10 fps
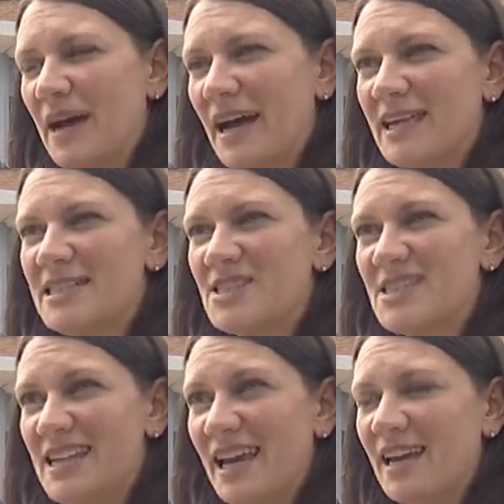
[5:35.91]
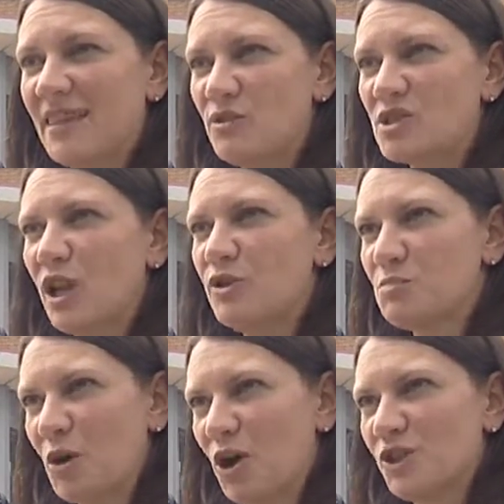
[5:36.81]
by sustaining those
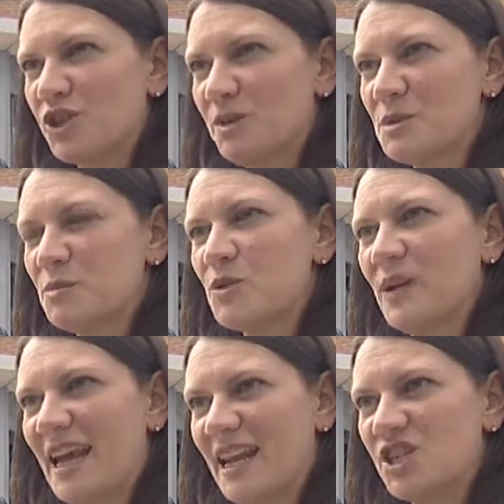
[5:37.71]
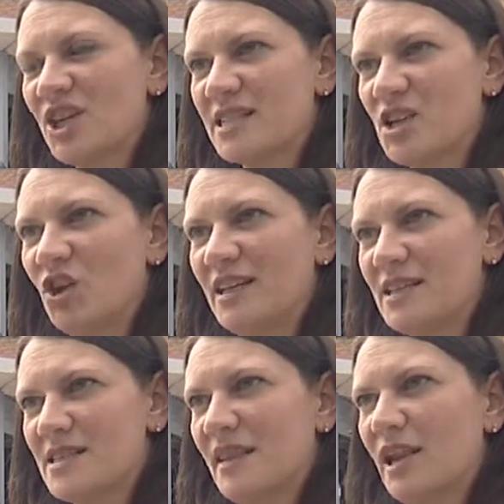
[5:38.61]
close partnerships between NHS
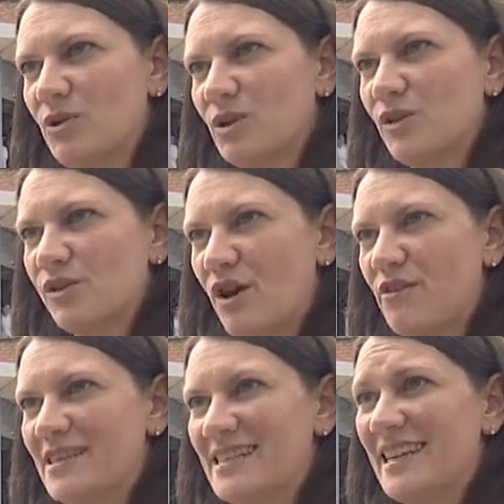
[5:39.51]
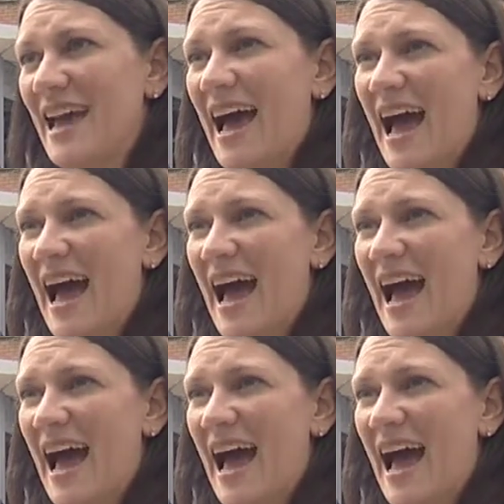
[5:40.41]
colleagues and the local authority